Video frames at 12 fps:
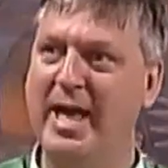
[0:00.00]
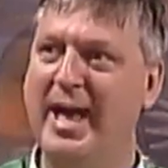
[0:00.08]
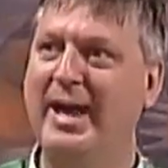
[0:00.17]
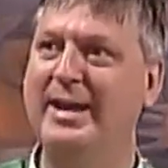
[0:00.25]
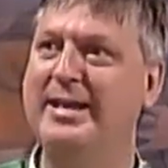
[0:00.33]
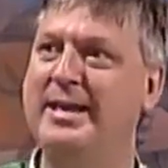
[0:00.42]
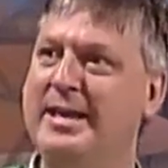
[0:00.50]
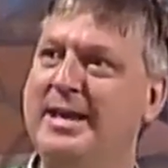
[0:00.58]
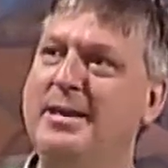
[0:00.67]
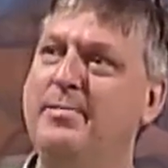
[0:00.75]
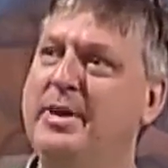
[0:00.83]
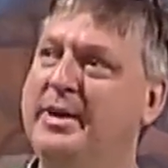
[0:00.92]
and
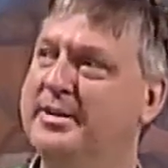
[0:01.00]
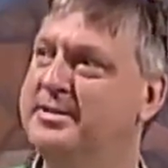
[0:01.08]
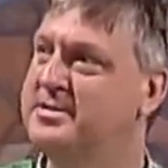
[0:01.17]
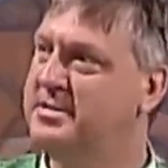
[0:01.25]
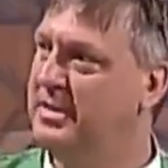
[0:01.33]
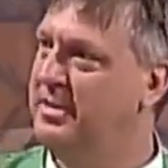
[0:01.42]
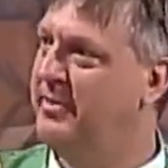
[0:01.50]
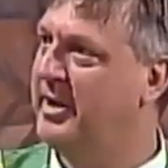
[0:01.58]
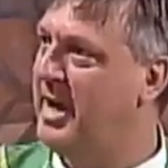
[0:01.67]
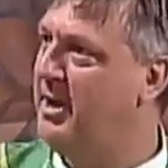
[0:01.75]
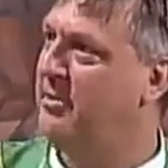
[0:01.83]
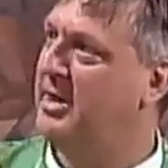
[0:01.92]
he begins to live it
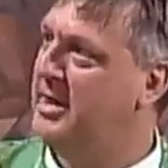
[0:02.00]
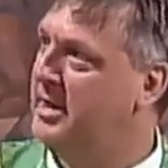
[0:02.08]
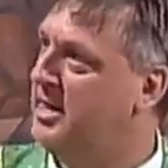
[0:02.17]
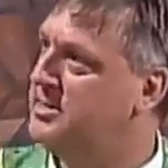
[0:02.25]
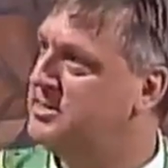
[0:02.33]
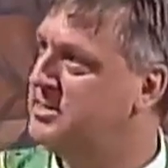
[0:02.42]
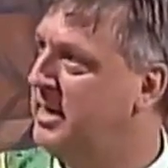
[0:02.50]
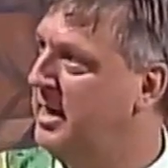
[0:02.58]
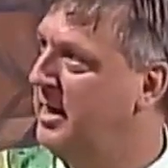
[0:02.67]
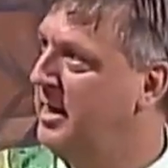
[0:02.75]
out in us.